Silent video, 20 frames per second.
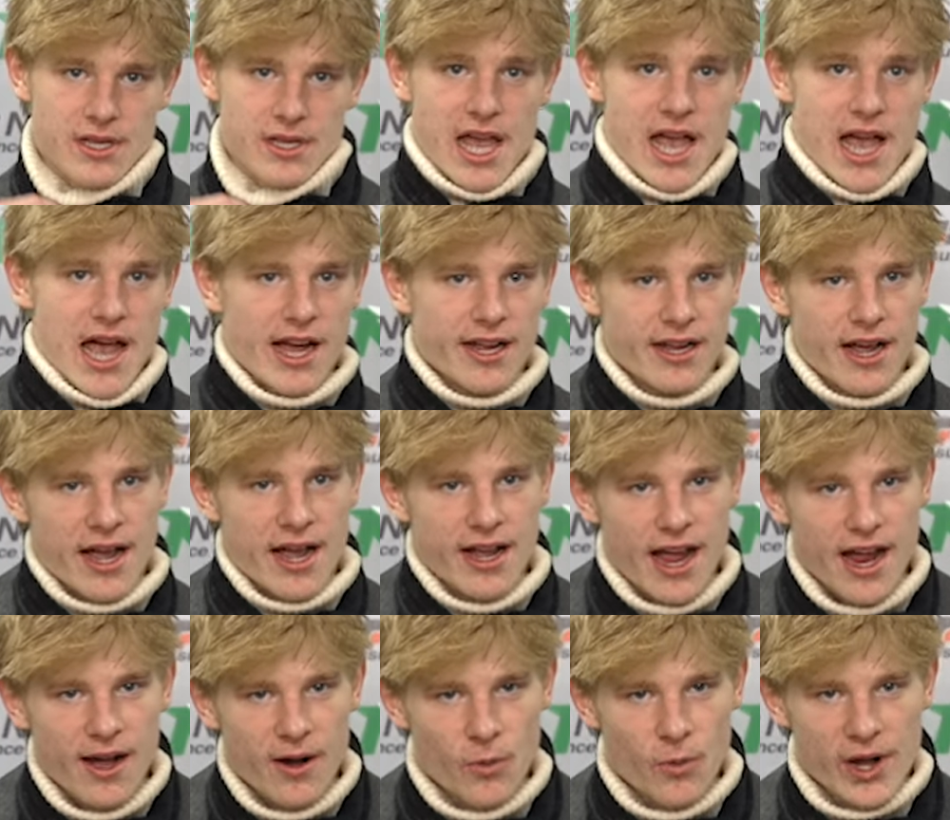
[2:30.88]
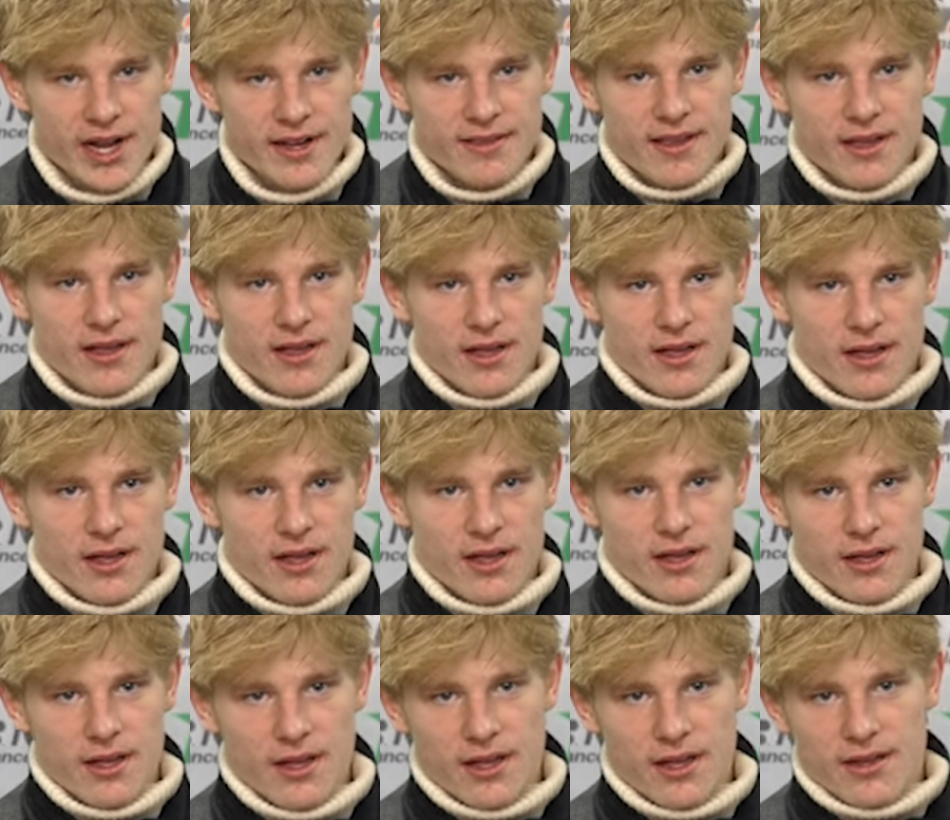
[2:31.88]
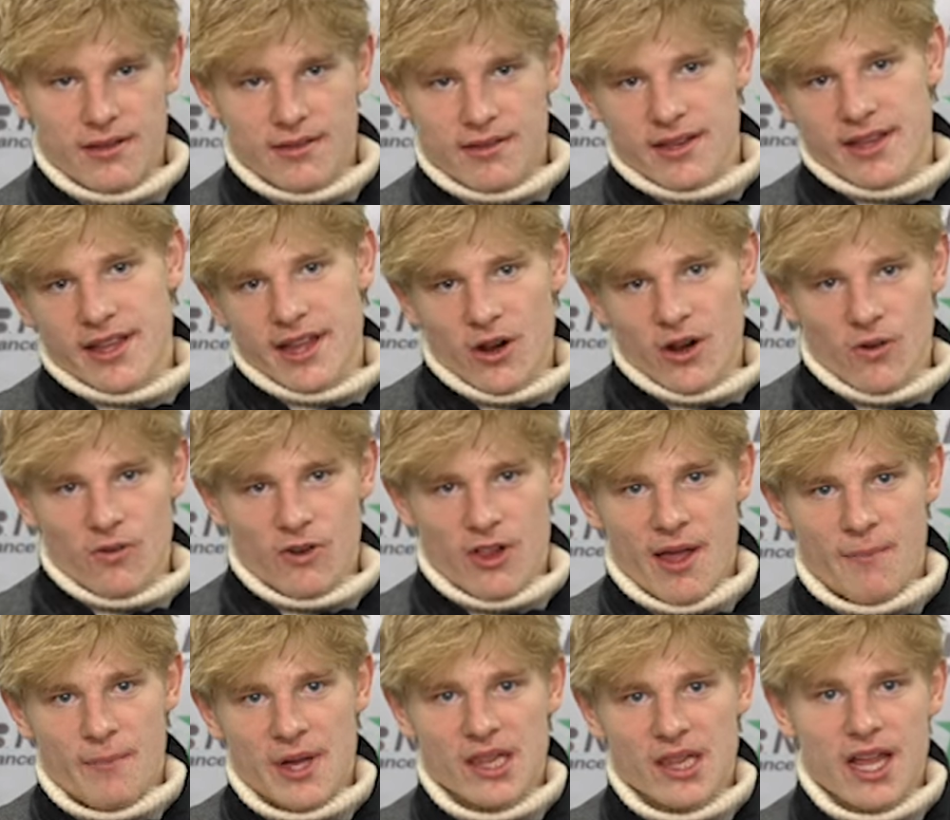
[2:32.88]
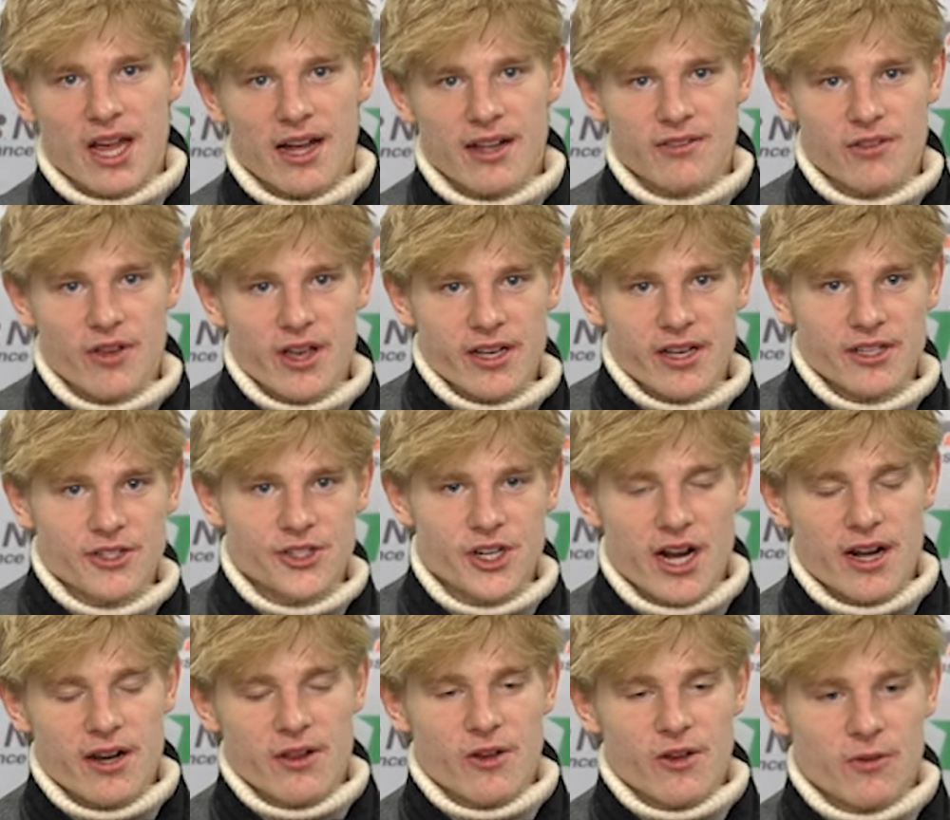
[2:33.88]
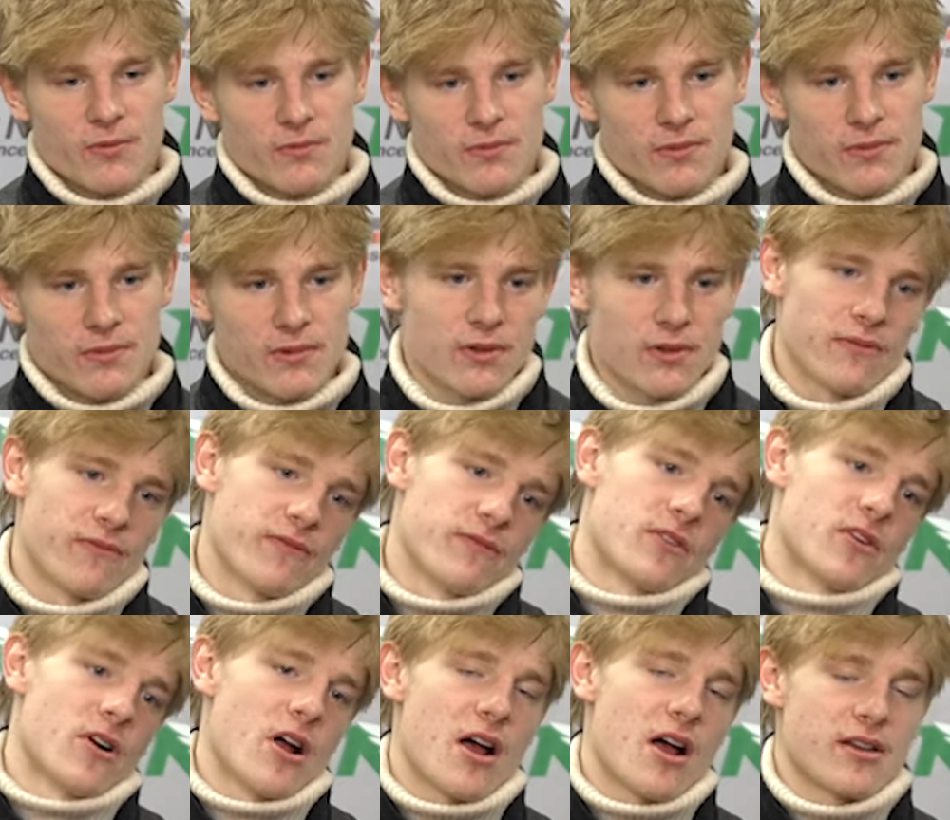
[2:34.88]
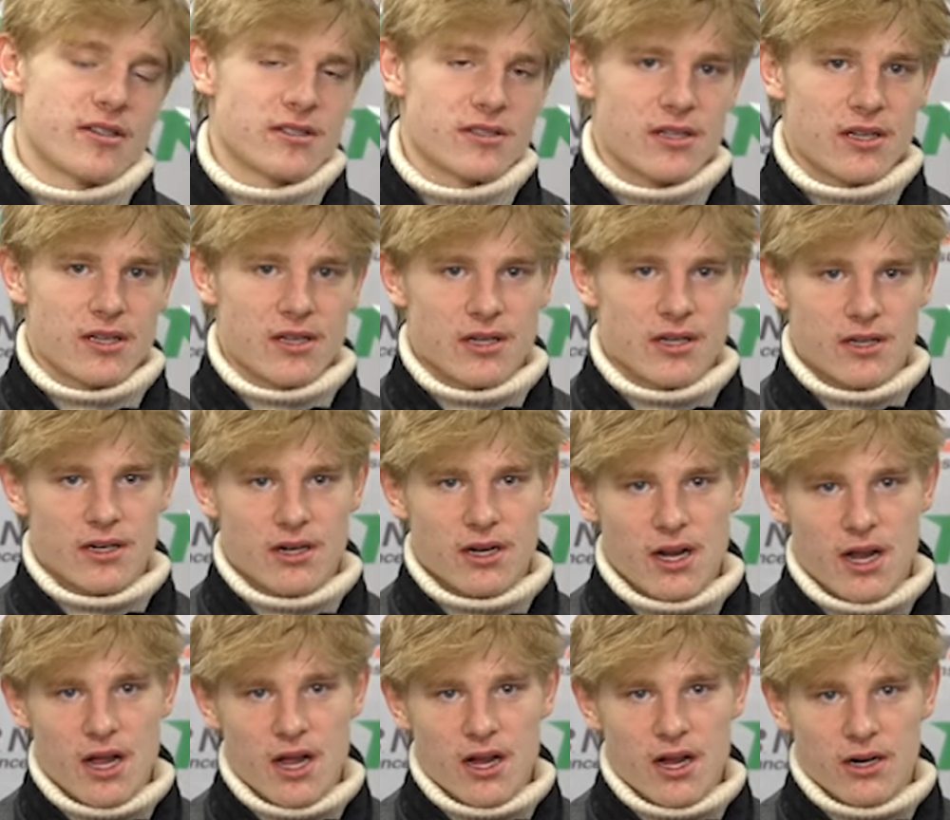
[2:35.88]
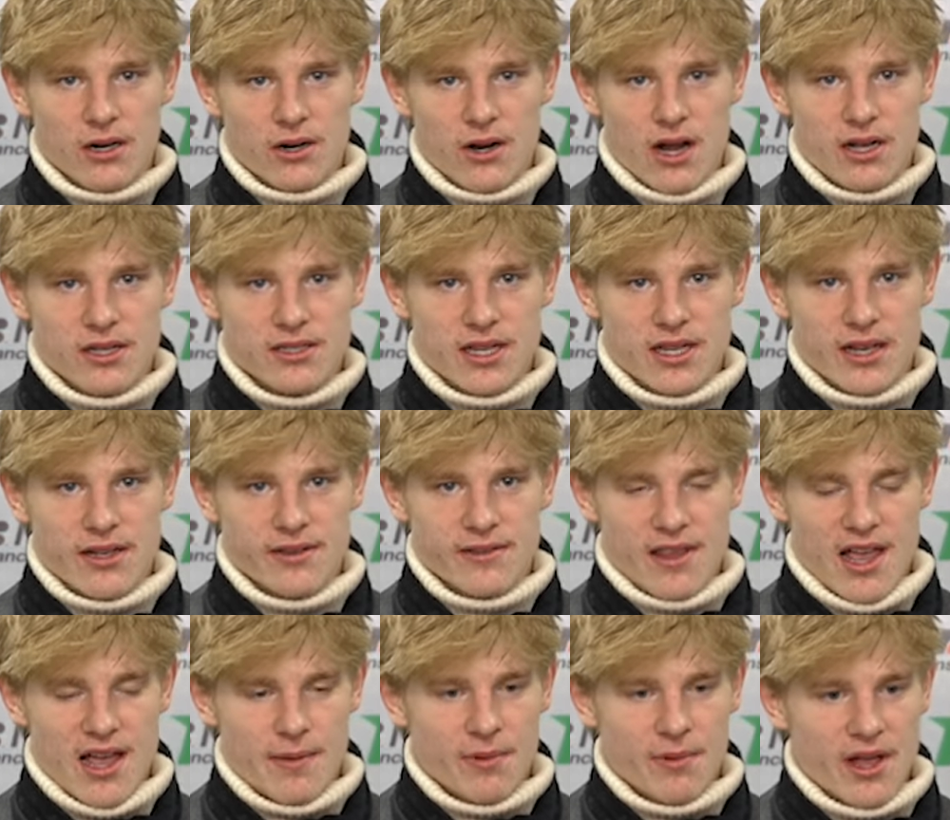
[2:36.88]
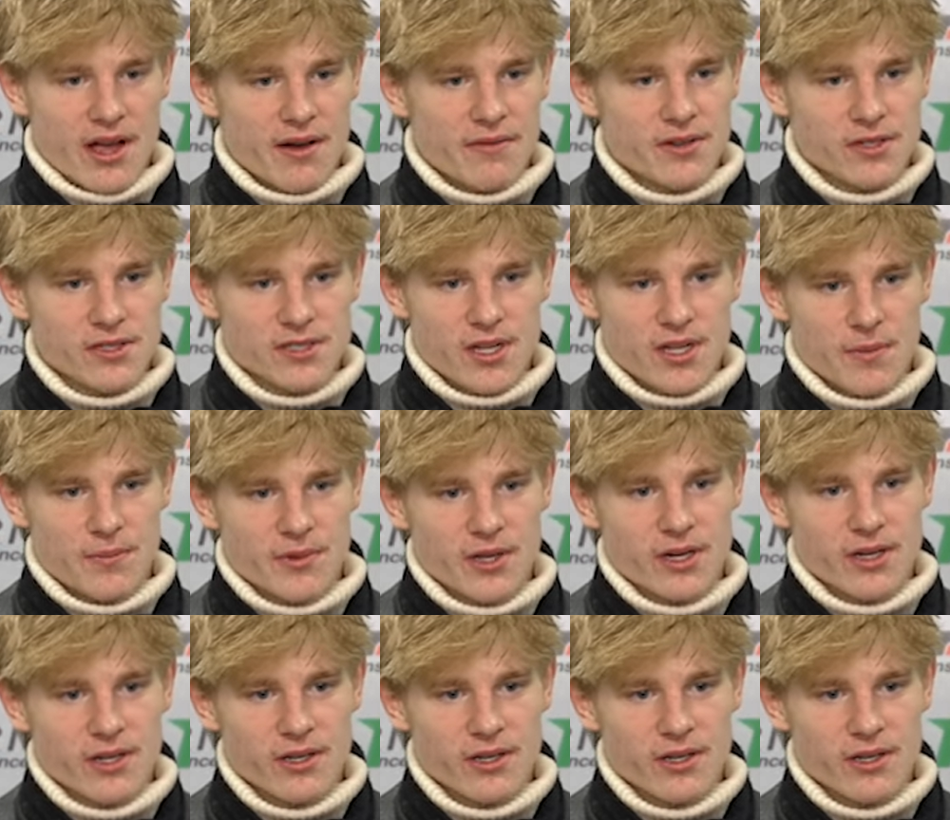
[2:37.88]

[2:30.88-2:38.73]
Yeah, I, I kind of wait to to get over that midline so I can try to go cross uh, cross ice top left or something.